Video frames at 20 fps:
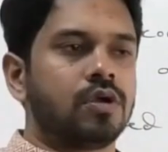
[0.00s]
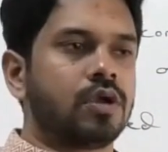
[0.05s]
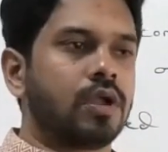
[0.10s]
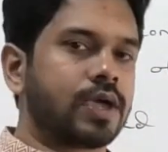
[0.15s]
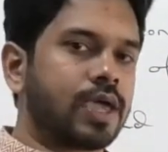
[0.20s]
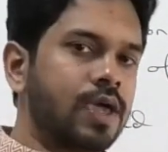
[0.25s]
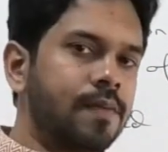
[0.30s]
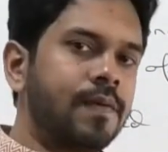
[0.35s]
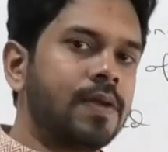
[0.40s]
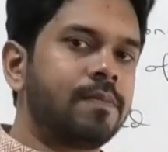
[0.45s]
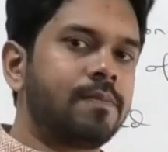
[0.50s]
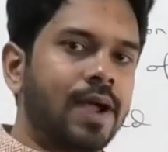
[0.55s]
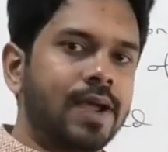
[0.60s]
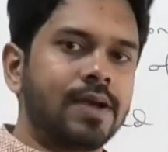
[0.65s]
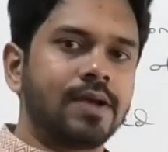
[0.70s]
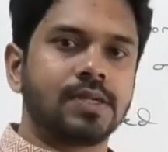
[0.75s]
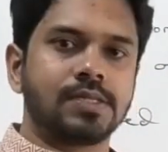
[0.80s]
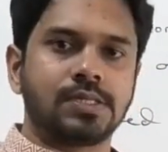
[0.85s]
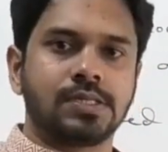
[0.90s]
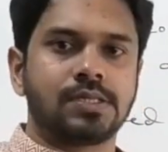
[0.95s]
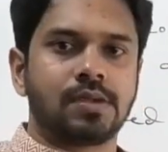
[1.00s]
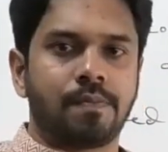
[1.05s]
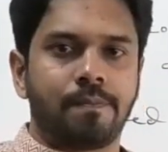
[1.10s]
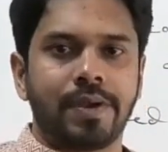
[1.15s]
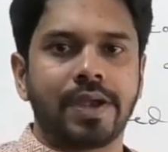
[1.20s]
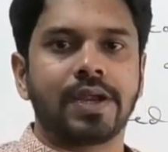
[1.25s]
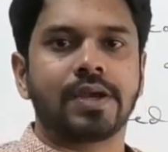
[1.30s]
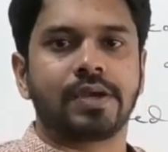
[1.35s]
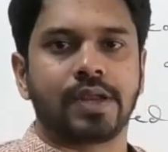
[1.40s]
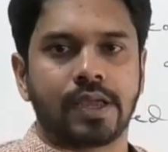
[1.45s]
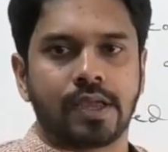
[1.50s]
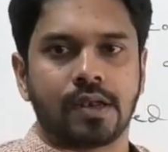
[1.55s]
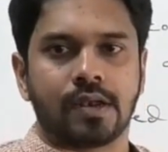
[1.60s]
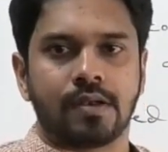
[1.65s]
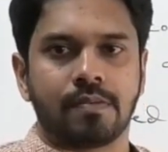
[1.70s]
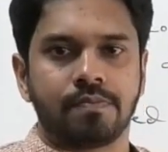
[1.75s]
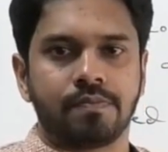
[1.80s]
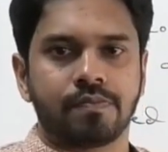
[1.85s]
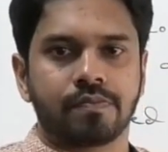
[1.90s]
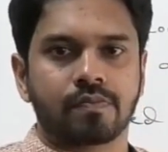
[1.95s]
Now keep in mind, this is a big
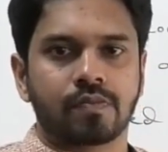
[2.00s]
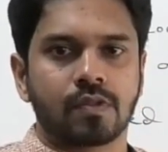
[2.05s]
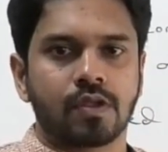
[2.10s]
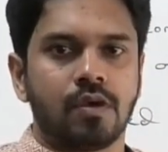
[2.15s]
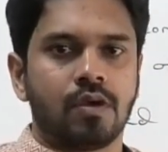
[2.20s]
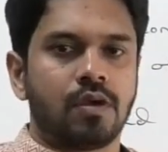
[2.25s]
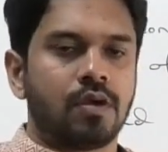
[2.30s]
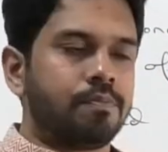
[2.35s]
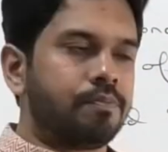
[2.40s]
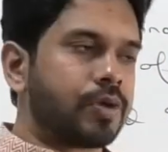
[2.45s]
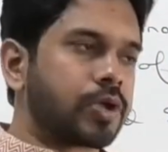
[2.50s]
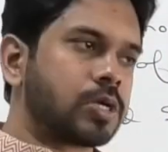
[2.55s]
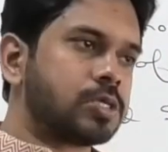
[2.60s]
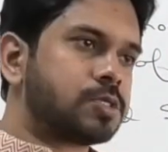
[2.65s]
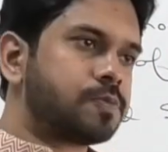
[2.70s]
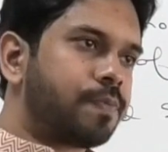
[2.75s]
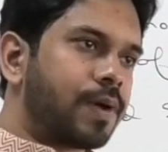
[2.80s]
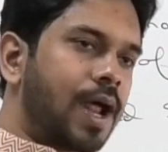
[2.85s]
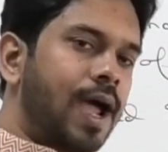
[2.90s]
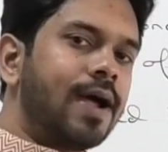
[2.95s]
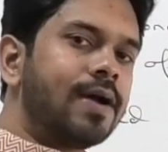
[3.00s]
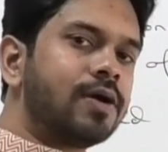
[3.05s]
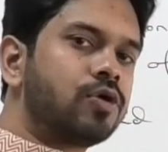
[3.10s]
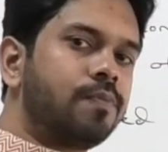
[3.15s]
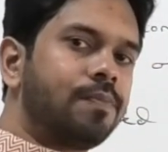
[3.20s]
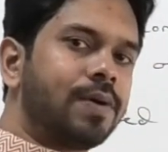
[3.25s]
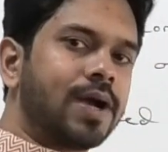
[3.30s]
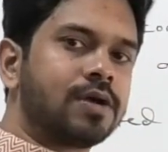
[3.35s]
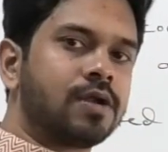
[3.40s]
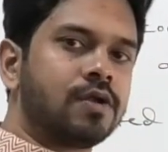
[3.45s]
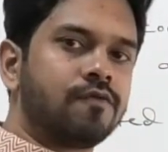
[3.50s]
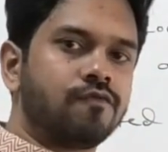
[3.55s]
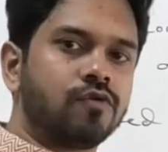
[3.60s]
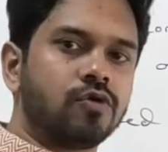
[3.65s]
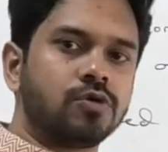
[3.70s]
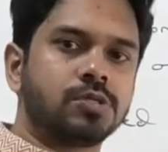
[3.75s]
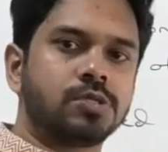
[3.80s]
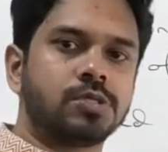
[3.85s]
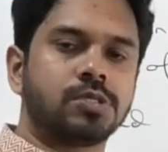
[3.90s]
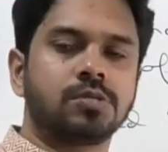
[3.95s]
deal, because prior to Bretton
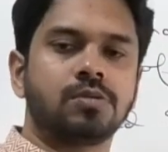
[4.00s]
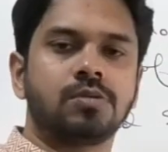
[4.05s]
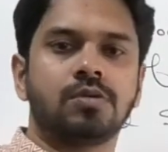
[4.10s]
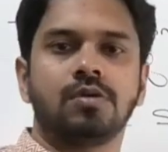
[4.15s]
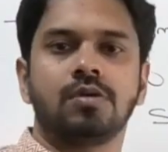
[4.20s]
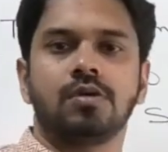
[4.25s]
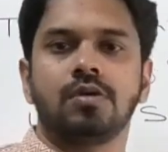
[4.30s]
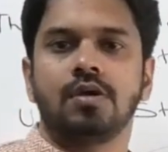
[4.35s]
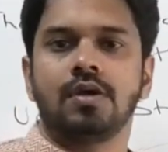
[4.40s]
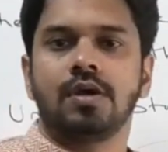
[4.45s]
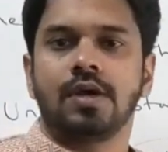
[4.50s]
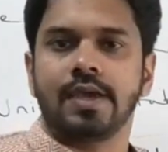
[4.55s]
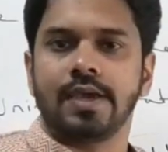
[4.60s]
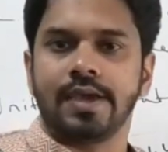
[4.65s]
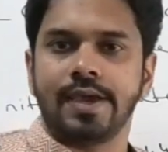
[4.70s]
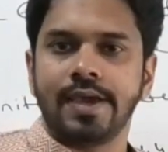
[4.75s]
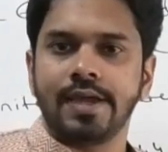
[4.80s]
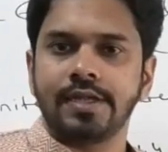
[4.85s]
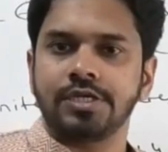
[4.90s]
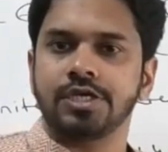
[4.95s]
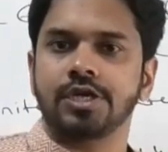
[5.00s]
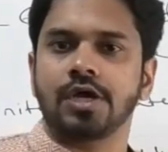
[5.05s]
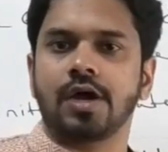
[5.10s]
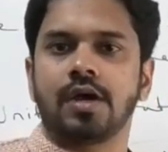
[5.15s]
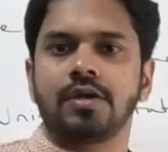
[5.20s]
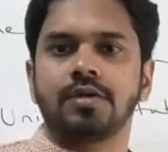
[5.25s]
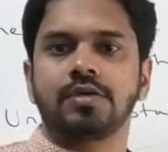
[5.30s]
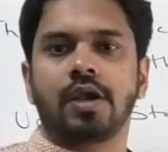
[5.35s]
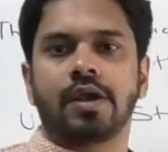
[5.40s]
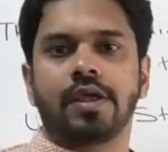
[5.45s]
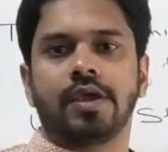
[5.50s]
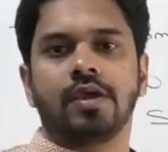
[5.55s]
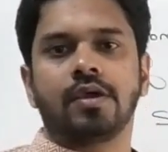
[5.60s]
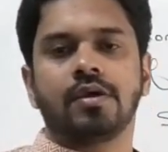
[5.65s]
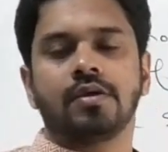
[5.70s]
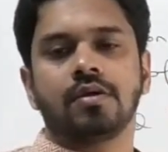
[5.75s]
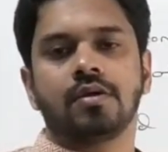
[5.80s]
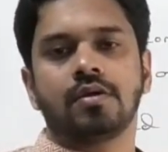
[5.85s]
Woods, each country,